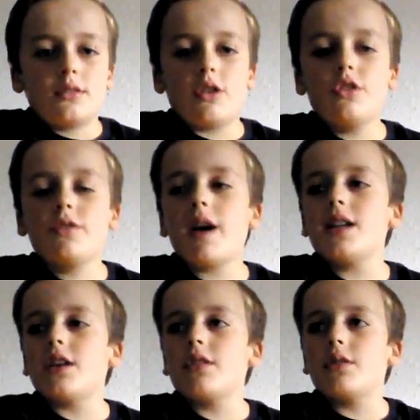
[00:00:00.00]
on the
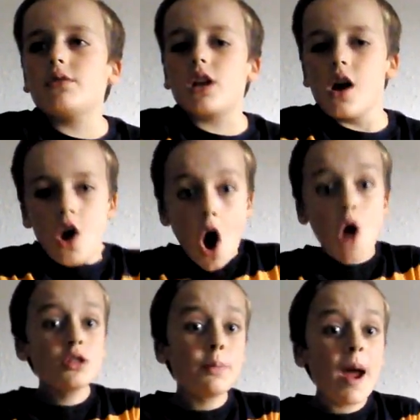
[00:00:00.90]
radio they were like, "Oh,
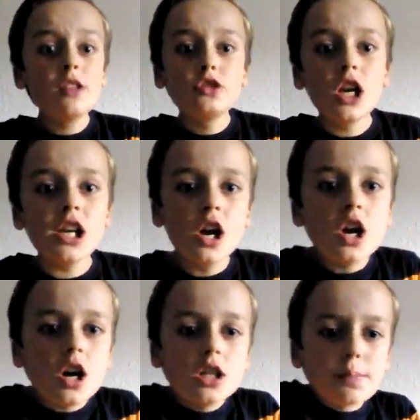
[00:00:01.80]
it's a penalty!
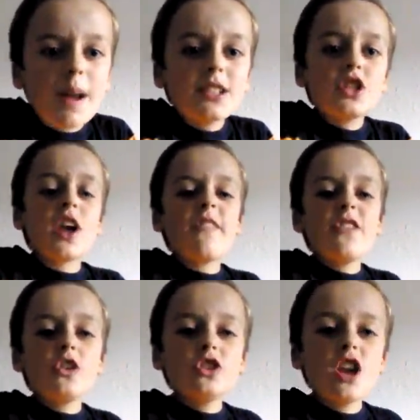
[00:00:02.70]
It's a penalty,
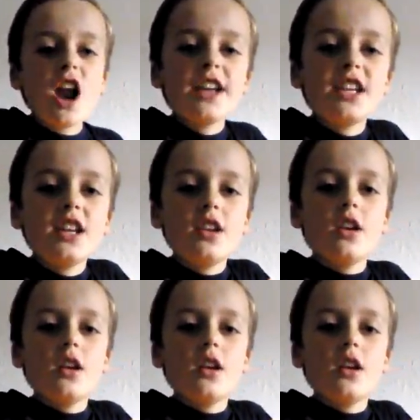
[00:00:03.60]
Sheffield United."